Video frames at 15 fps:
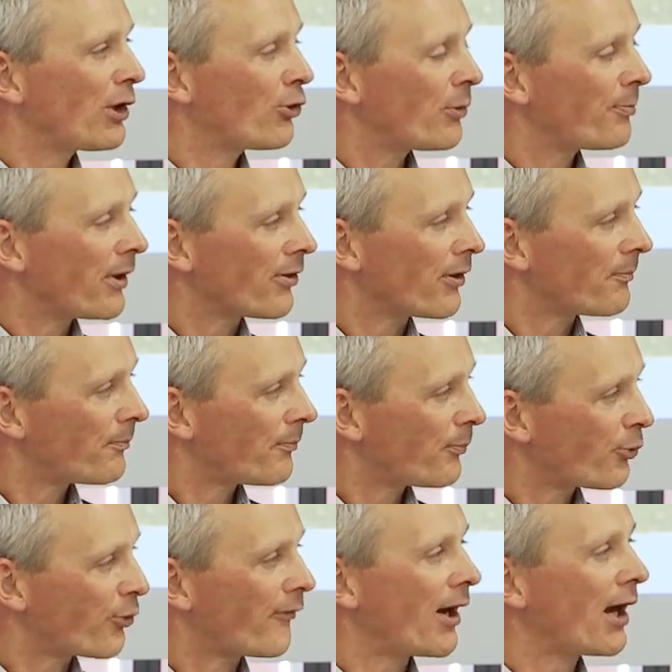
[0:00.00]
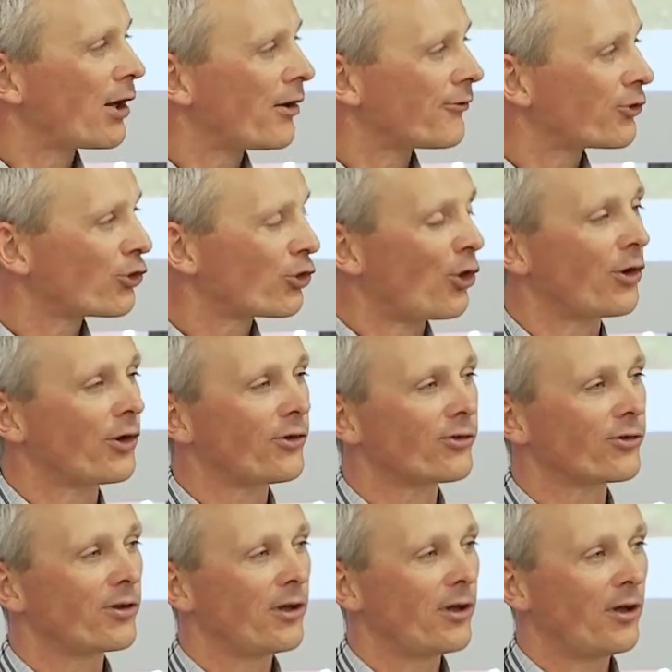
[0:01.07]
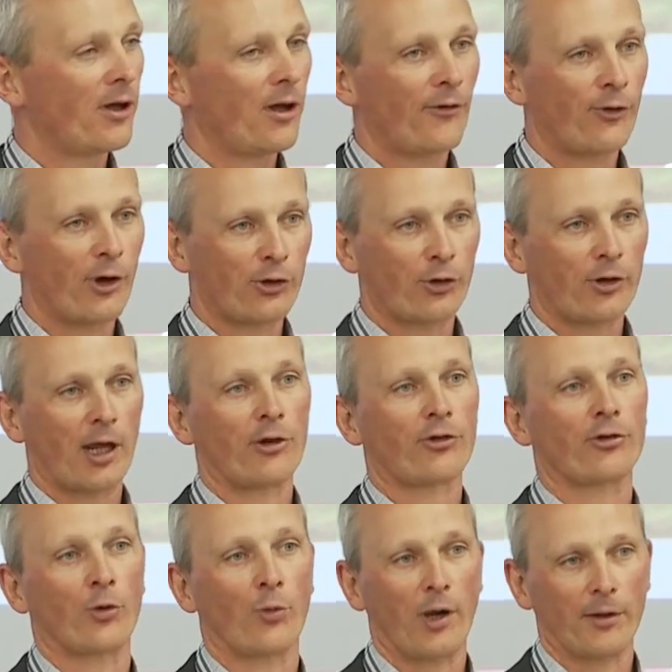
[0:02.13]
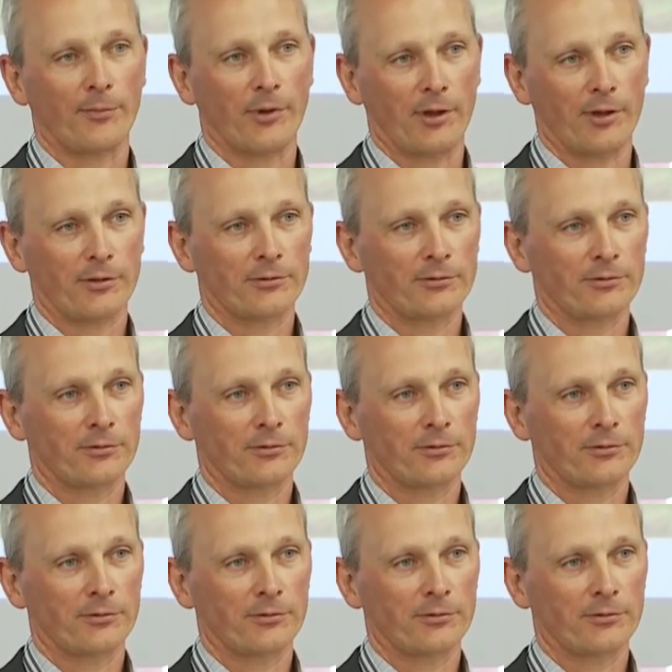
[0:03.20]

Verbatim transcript: we could be the provider of choice for educational well-being.